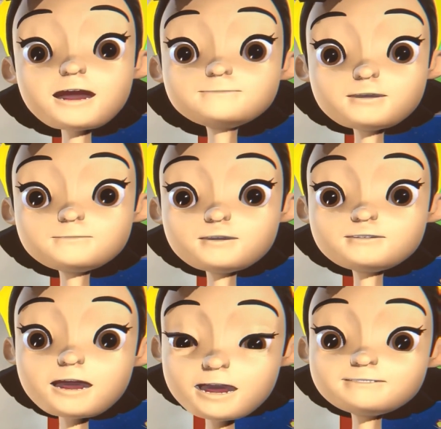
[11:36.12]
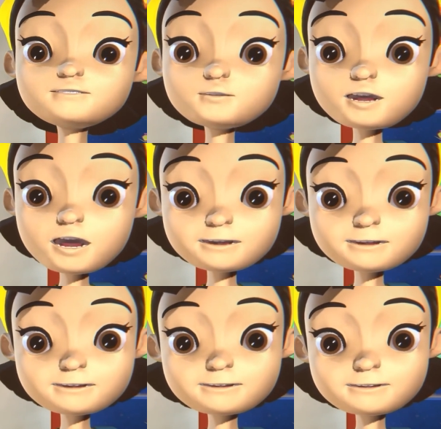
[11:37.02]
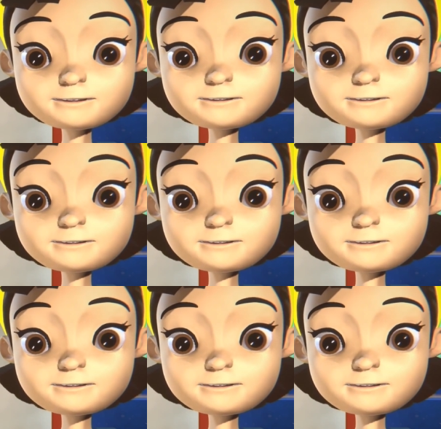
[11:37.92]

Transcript: and bluebirds to have fewer chicks.